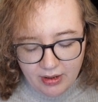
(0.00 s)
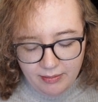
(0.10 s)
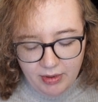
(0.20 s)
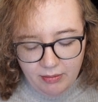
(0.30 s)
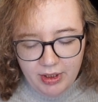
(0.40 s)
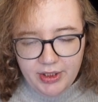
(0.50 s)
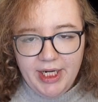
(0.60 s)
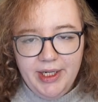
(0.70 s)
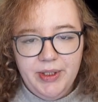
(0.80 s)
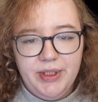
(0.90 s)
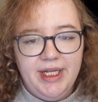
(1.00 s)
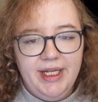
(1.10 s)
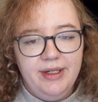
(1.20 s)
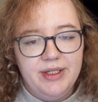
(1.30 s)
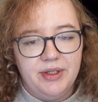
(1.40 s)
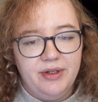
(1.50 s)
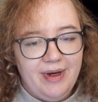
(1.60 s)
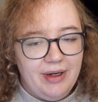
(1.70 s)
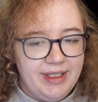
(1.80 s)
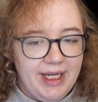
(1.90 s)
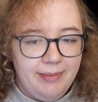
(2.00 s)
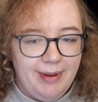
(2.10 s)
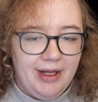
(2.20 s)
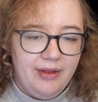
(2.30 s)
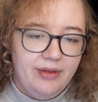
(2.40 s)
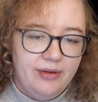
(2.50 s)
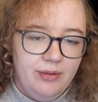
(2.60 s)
But what changed in sort of our data path?